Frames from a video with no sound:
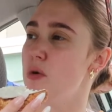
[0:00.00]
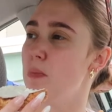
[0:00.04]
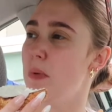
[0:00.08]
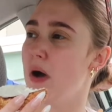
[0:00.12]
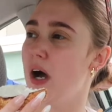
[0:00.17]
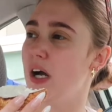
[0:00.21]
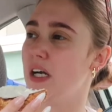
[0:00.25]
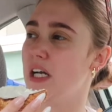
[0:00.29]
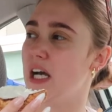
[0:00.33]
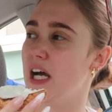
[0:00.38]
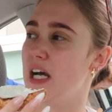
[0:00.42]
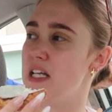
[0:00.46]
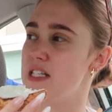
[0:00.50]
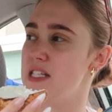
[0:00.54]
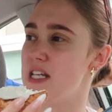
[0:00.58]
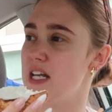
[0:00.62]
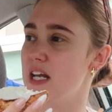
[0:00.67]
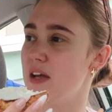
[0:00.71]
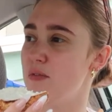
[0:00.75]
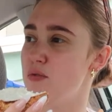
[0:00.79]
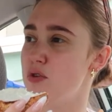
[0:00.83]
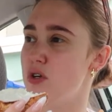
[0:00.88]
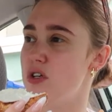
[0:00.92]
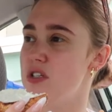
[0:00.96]
to a podcast, then I
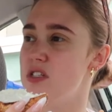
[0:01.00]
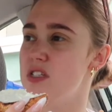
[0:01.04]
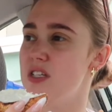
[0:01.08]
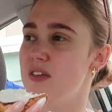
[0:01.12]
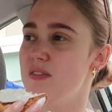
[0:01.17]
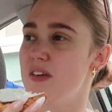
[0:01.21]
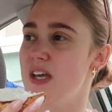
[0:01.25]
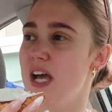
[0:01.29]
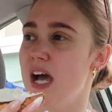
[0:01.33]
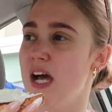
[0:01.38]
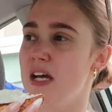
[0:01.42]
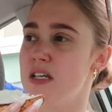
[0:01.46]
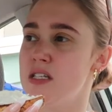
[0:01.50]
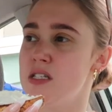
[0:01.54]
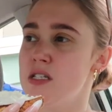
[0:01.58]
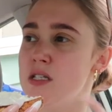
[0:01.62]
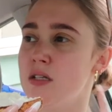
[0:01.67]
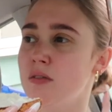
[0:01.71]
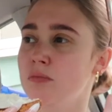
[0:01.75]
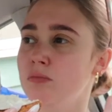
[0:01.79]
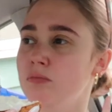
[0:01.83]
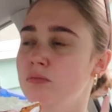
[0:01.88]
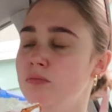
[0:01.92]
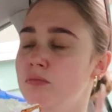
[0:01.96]
have to go to CVS,
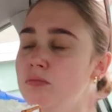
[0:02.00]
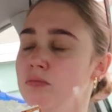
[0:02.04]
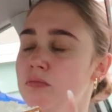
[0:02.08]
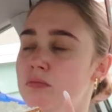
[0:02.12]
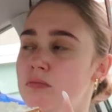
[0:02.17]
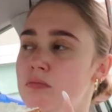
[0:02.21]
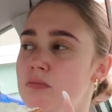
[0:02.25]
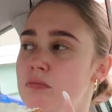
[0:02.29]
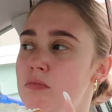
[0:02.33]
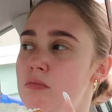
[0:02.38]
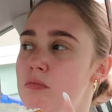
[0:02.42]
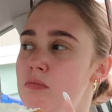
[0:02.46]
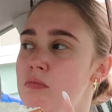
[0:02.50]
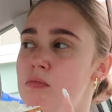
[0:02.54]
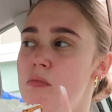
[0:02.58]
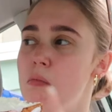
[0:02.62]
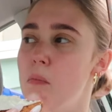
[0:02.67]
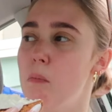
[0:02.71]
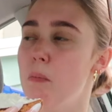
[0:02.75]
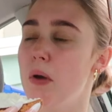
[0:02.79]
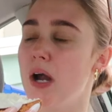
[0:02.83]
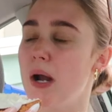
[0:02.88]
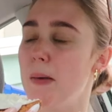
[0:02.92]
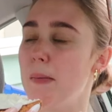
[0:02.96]

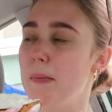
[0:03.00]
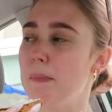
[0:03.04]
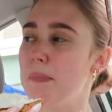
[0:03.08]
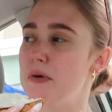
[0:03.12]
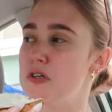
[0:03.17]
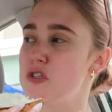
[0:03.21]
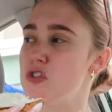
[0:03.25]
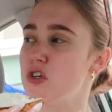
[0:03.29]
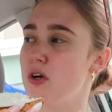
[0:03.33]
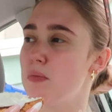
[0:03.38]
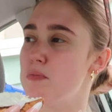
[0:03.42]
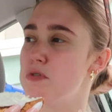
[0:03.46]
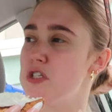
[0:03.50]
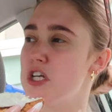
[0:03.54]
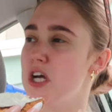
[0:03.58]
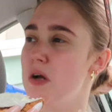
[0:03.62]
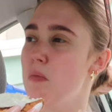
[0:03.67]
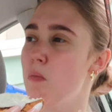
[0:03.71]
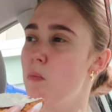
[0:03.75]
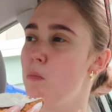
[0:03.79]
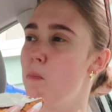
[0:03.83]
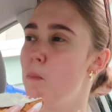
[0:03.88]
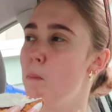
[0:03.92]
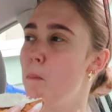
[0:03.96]
pick up a
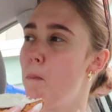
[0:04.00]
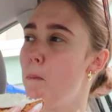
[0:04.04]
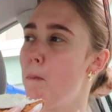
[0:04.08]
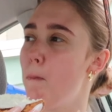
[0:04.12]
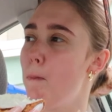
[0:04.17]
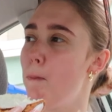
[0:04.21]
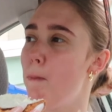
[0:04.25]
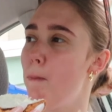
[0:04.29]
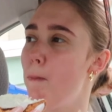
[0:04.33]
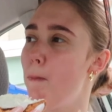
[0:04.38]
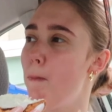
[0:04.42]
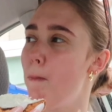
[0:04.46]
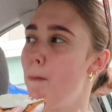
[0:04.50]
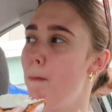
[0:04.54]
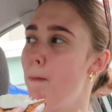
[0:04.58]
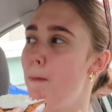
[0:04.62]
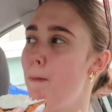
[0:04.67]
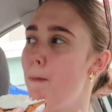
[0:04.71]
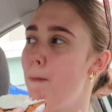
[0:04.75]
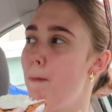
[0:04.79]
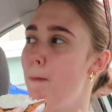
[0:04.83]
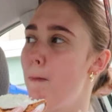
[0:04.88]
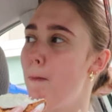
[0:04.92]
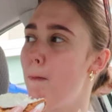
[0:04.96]
prescription,
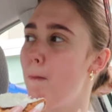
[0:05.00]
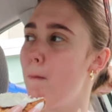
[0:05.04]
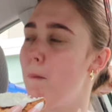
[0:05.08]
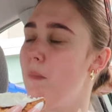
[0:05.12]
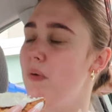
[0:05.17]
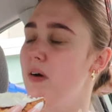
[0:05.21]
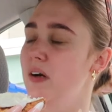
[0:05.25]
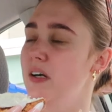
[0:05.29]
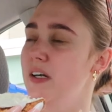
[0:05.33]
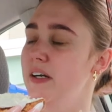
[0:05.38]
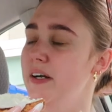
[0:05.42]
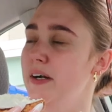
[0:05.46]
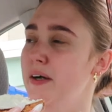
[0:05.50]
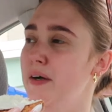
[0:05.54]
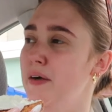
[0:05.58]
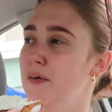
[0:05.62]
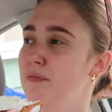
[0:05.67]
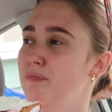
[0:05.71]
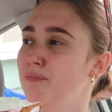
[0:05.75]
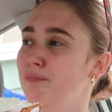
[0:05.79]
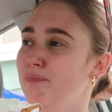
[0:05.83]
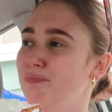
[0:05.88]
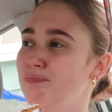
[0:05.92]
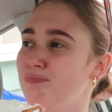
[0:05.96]

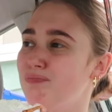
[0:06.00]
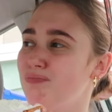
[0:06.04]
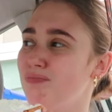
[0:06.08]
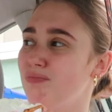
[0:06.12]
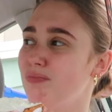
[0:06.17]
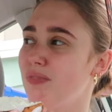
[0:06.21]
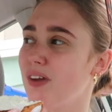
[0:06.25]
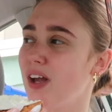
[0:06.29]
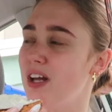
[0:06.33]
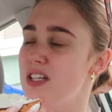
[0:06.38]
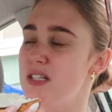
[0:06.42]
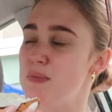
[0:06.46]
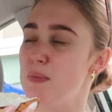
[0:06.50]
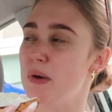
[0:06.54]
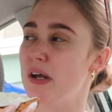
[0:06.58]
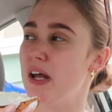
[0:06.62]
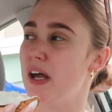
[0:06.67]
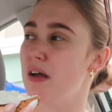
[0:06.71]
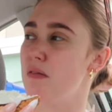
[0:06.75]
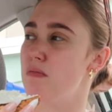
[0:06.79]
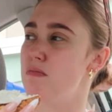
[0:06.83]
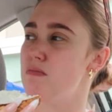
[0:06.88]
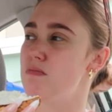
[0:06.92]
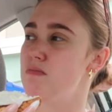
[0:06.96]
and that's about
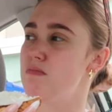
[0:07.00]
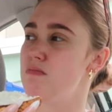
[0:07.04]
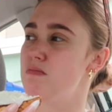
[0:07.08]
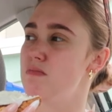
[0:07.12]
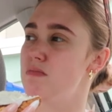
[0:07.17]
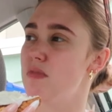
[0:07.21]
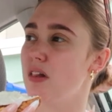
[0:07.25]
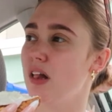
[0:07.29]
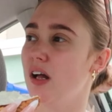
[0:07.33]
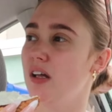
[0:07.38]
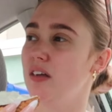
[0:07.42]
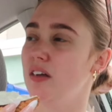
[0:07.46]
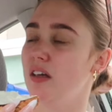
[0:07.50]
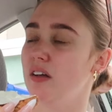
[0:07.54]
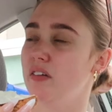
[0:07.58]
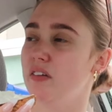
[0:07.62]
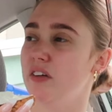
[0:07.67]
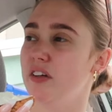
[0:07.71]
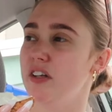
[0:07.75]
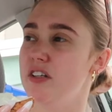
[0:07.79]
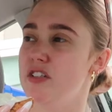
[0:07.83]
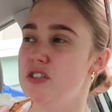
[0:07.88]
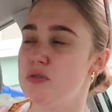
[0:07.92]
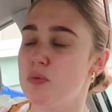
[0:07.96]
it. I
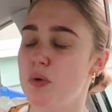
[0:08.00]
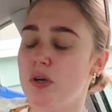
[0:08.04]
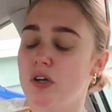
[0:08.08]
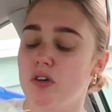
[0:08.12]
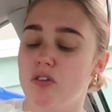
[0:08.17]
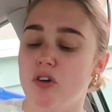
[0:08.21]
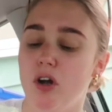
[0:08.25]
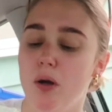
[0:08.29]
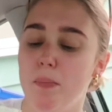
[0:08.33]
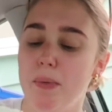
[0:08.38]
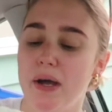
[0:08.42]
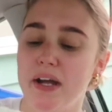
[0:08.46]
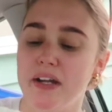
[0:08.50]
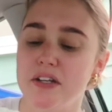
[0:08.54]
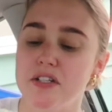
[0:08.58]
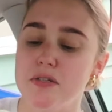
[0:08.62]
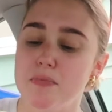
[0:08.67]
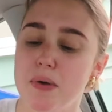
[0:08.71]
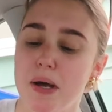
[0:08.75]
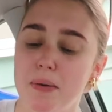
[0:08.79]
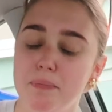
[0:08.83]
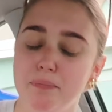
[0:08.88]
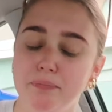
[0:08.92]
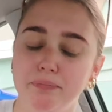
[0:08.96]
literally just wanna crawl back into
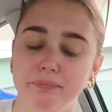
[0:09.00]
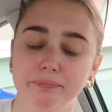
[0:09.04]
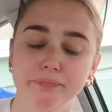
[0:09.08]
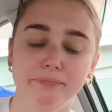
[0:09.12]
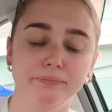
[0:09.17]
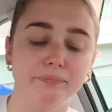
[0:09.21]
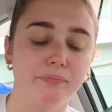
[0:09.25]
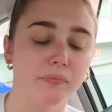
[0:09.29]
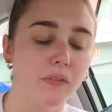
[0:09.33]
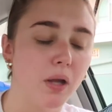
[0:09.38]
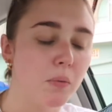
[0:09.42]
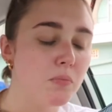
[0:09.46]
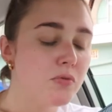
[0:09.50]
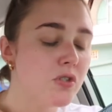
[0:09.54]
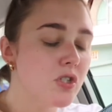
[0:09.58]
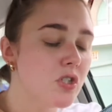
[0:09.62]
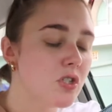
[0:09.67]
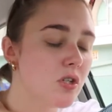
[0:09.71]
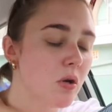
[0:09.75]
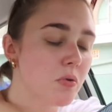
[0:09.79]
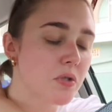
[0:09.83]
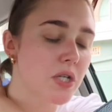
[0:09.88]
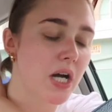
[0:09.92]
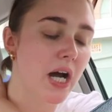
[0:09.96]
bed. I'm
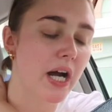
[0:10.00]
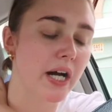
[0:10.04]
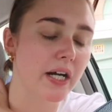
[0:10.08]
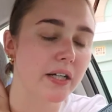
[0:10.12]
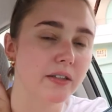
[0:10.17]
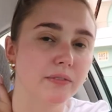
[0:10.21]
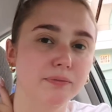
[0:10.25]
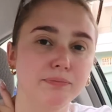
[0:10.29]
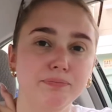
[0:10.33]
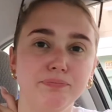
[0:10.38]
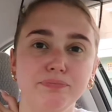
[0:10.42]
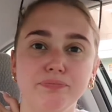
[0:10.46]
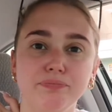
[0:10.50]
so tired.